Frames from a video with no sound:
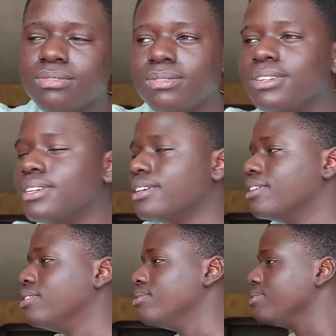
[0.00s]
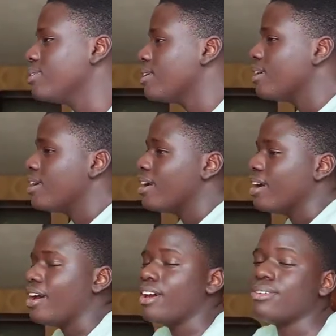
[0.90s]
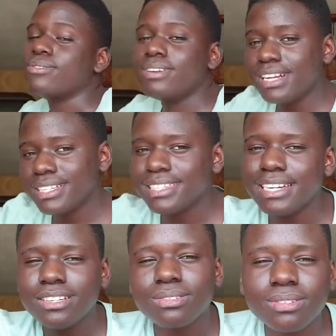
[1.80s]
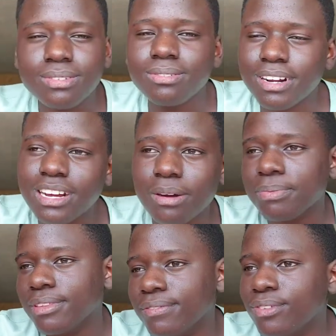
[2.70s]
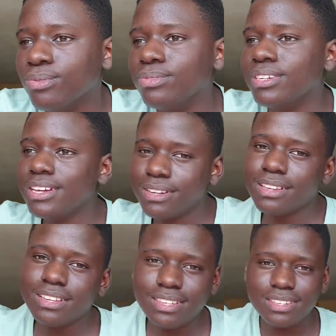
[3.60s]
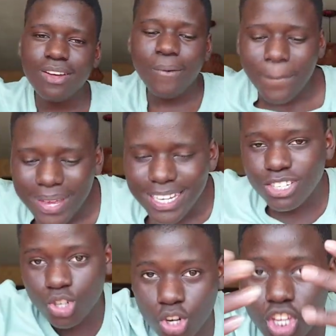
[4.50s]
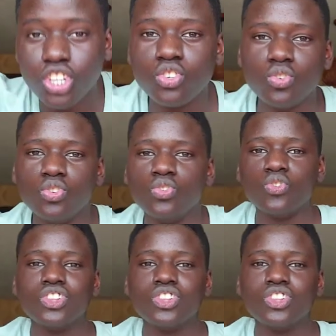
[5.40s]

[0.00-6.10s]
taking you? You know, let's also rank up the views. This is now me talking to you.